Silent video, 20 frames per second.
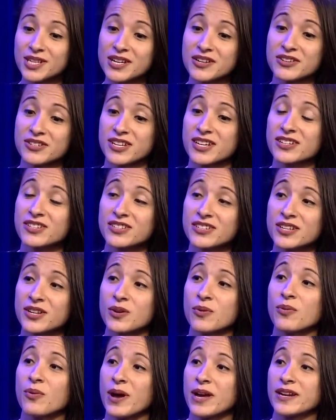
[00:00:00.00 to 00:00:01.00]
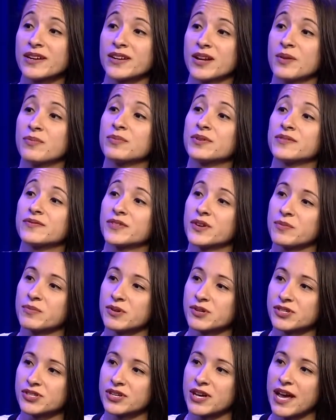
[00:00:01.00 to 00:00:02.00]
There's actually quite a number of
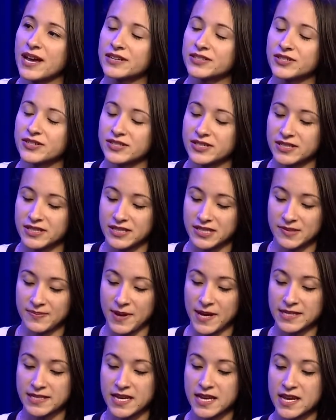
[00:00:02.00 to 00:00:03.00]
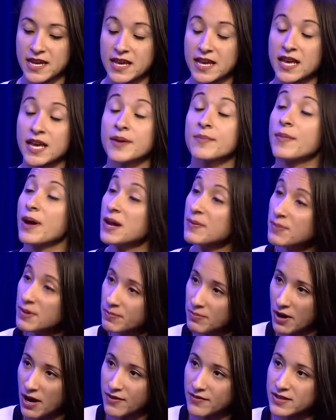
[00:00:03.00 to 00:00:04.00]
commercial actors in this space. It might be
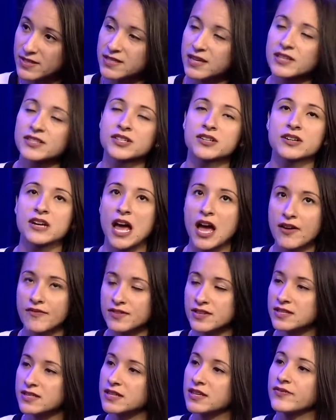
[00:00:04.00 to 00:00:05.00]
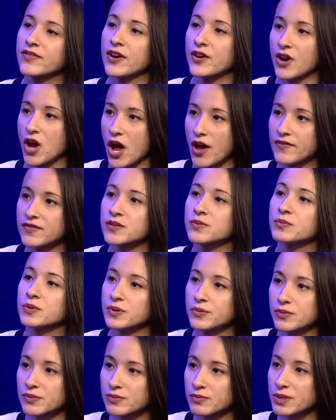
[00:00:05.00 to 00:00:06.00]
private sector, and obviously very
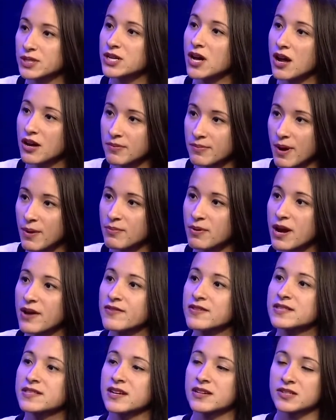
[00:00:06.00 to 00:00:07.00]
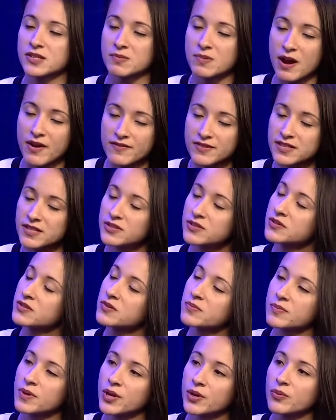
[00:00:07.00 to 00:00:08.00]
often we talk about private sector. Private sector is
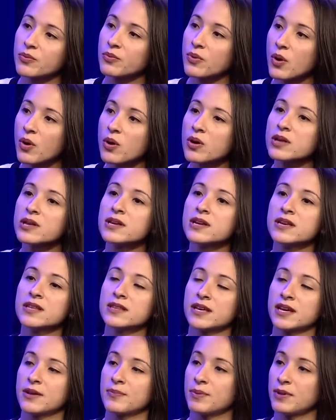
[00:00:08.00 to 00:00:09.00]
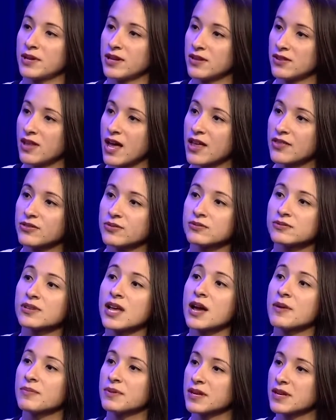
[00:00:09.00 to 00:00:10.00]
a big role. They play a lot through
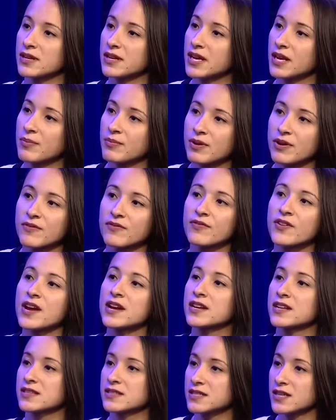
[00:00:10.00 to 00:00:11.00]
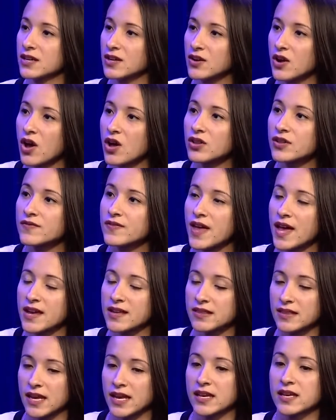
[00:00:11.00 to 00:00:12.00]
lobbying, campaign financing, and all of that,
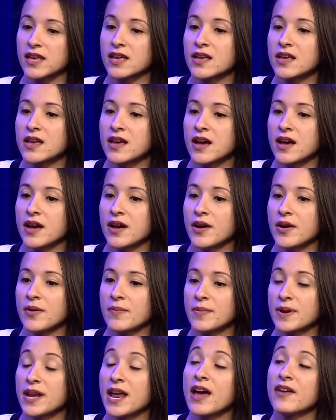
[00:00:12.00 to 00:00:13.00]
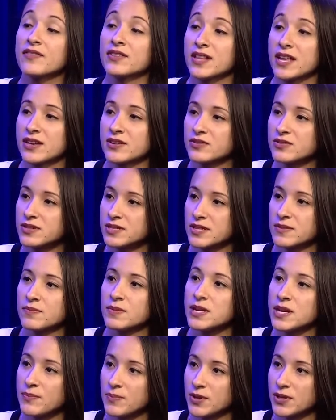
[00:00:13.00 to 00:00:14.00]
and having that interest in
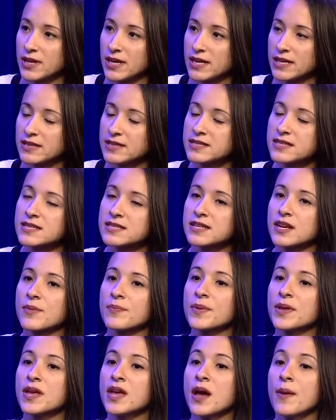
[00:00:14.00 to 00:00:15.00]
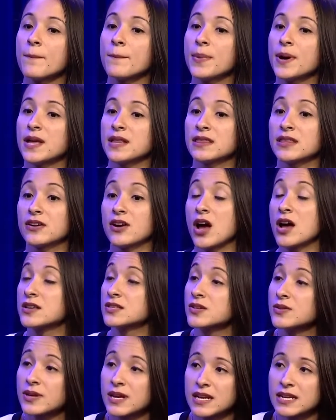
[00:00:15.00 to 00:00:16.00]
manipulating the system. But they're
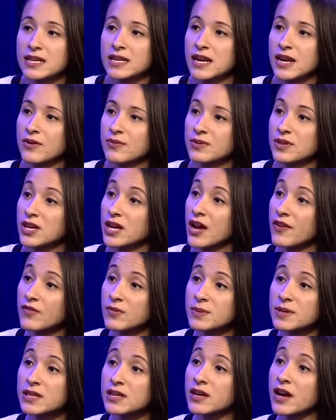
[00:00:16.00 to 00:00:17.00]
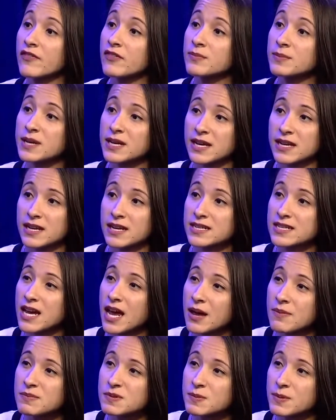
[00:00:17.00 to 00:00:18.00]
also hand in hand with the government. The government can at
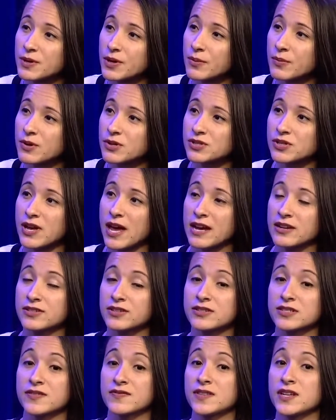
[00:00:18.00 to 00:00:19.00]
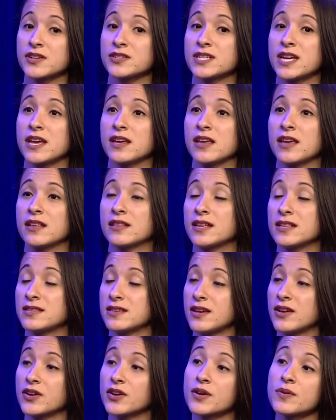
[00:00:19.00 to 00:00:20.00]
times be commercial actors if they're taking, let's
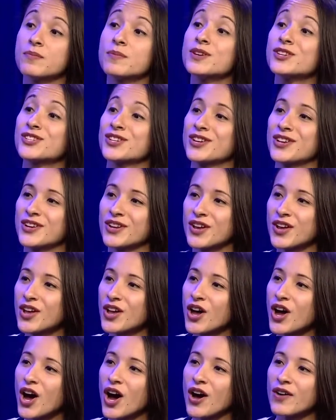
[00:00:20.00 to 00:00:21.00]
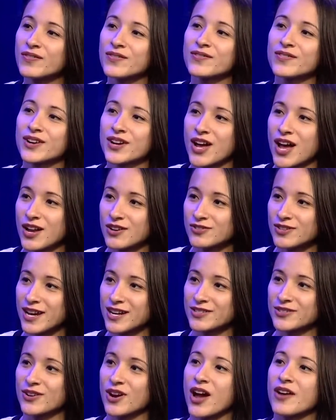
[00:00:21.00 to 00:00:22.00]
say, a commission off of a
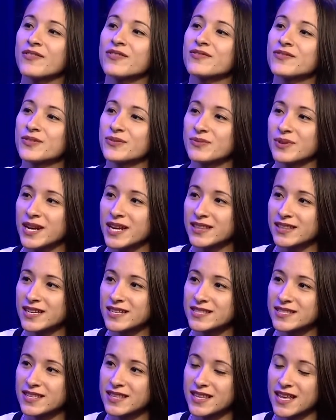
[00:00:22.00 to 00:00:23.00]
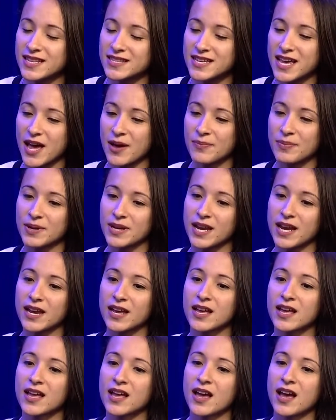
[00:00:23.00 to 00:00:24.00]
contract or off of a rate that's
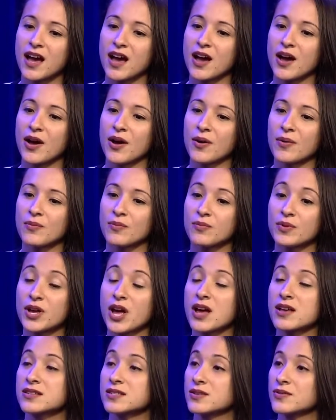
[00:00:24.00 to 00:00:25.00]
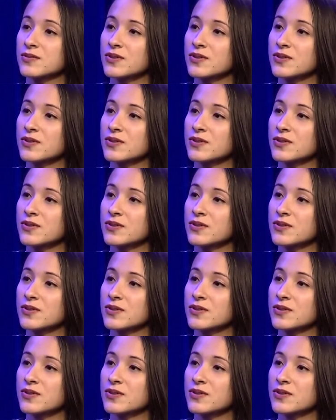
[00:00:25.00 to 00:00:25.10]
happening. We also